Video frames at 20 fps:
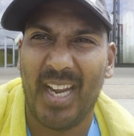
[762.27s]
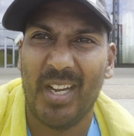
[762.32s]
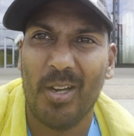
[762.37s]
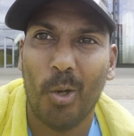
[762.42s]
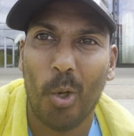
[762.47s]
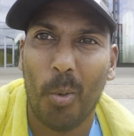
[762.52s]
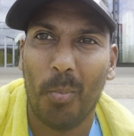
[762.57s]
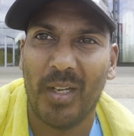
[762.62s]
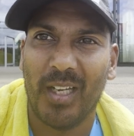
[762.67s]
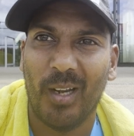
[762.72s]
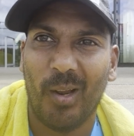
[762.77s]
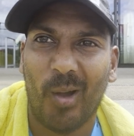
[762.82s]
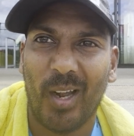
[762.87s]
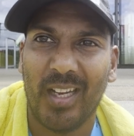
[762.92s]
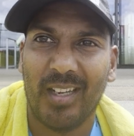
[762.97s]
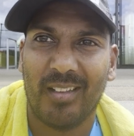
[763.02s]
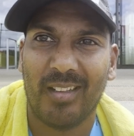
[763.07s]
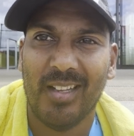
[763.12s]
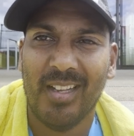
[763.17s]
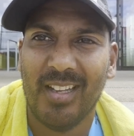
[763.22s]
I normally
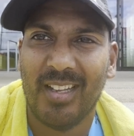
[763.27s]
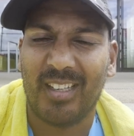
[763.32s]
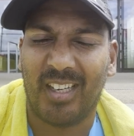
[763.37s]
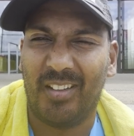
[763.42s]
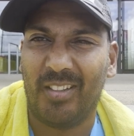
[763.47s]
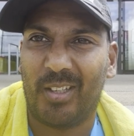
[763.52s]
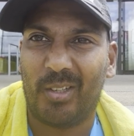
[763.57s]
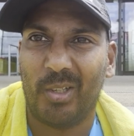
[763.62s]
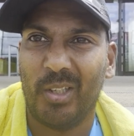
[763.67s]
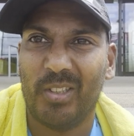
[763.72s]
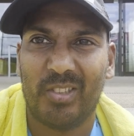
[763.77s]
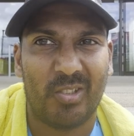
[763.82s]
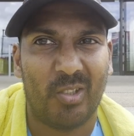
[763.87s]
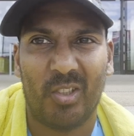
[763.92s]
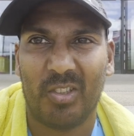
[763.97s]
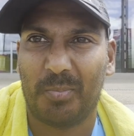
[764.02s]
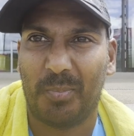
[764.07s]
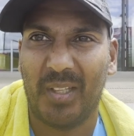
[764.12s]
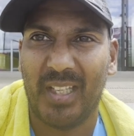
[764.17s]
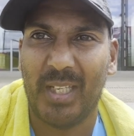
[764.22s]
like, you know, the crew
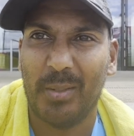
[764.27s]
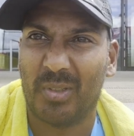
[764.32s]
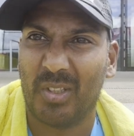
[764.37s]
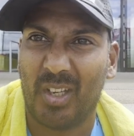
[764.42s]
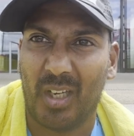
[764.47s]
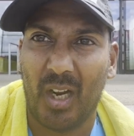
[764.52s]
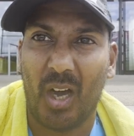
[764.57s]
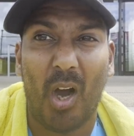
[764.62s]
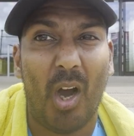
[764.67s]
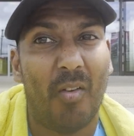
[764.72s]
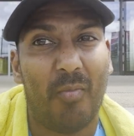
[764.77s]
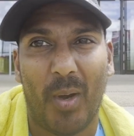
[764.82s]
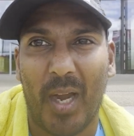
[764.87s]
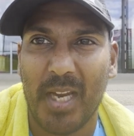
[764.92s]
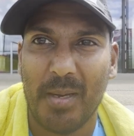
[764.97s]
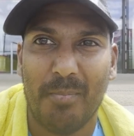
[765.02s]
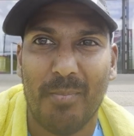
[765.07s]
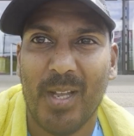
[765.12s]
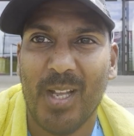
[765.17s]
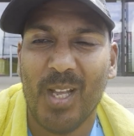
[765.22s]
socks, but these are kind of halfway